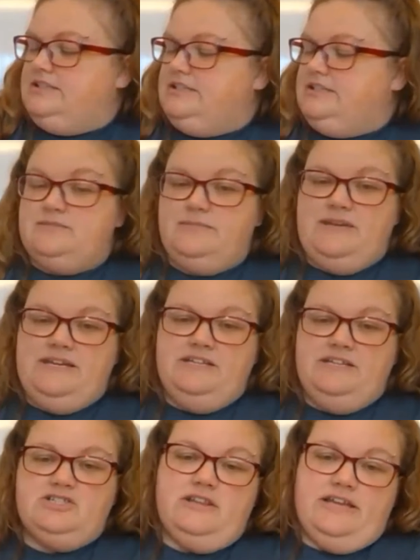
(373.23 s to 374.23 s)
speech
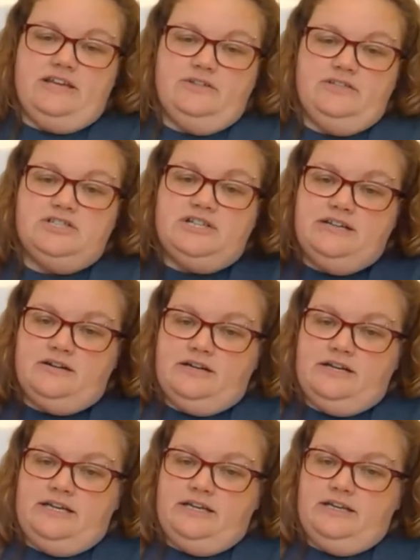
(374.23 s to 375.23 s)
and language and
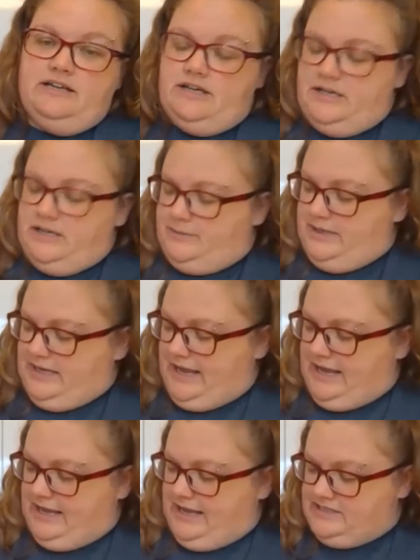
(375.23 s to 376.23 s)
hearing. It
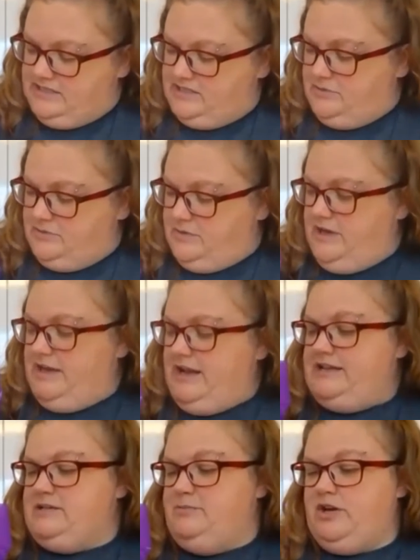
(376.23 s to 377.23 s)
has
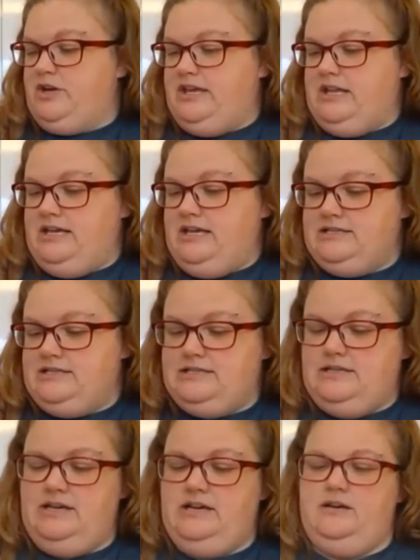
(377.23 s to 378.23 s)
a book in it,
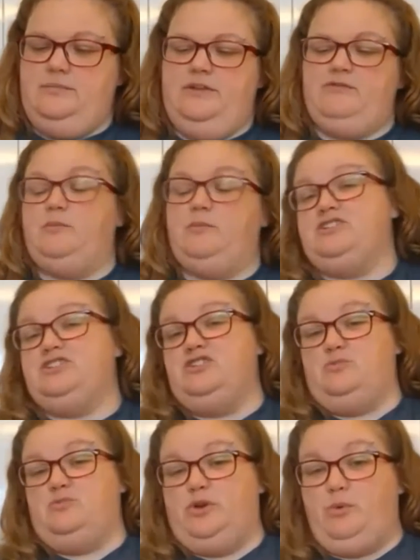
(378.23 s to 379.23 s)
information
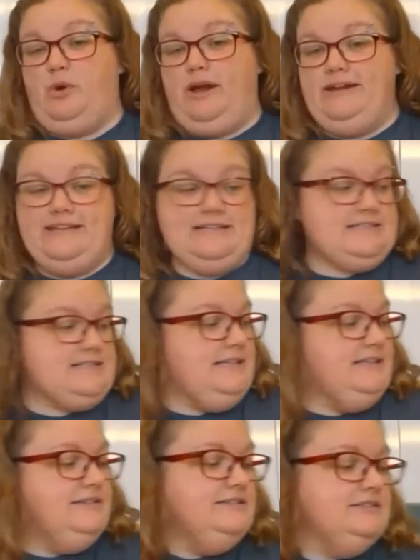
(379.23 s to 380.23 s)
on pre-writing
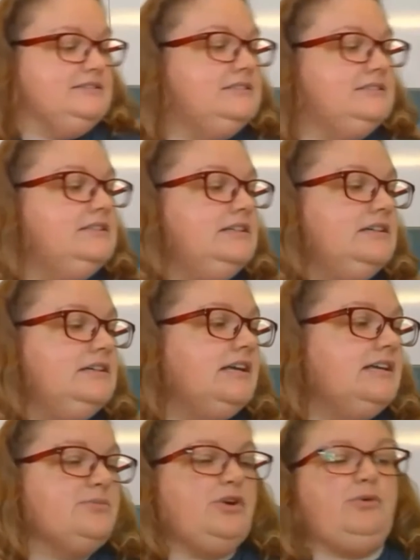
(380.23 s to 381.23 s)
skills,
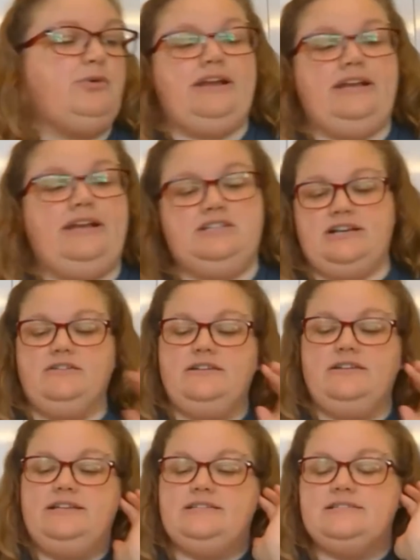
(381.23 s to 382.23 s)
has a pre-writing
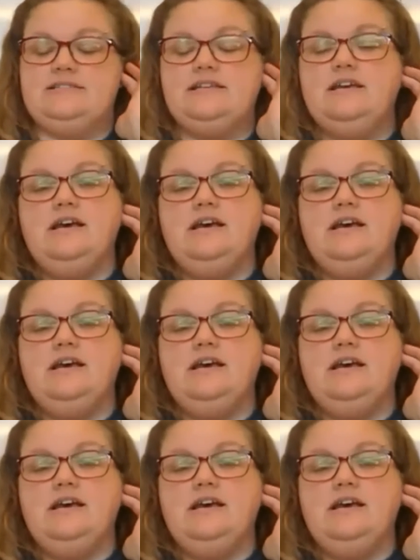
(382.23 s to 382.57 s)
checklist.